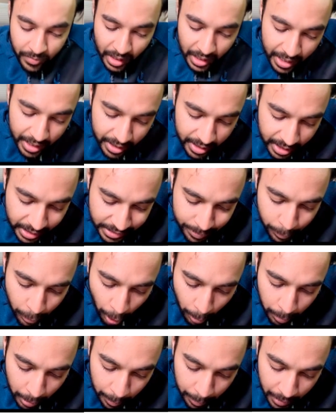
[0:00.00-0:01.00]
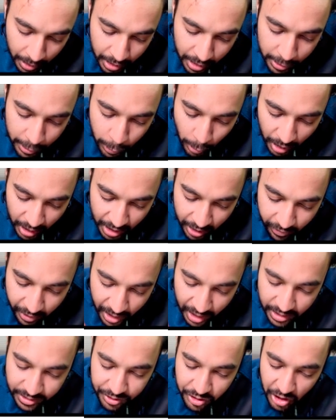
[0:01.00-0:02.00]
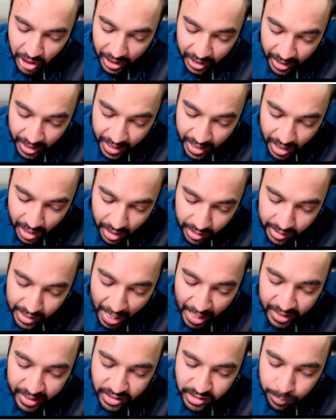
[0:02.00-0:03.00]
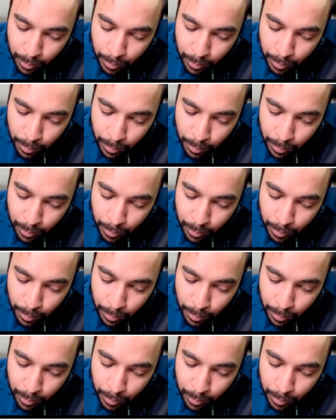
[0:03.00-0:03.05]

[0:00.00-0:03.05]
In this problem, you are given a string that has